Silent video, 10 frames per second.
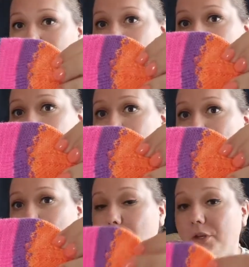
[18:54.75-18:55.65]
And
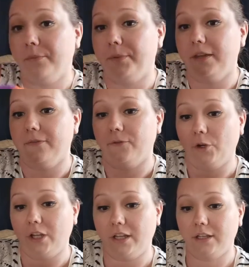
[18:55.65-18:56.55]
it will be
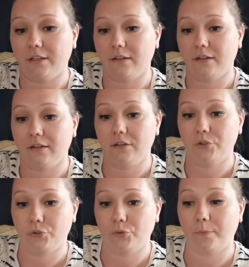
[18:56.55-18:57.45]
free
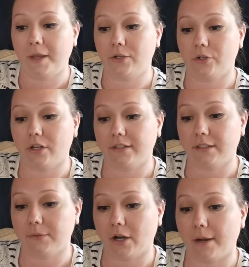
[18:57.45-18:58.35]
to Patreon
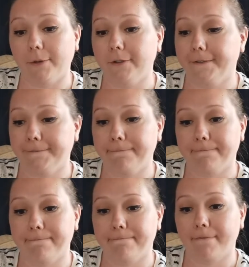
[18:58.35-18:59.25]
subscribers.
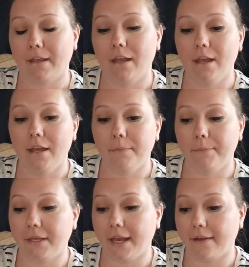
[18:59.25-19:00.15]

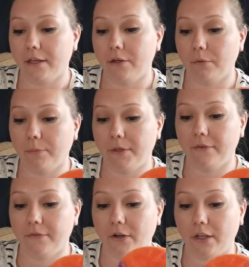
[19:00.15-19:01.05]
But yeah, it will be
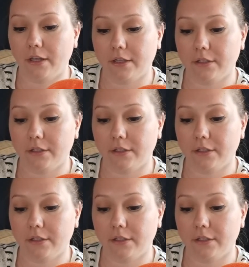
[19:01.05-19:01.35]
a very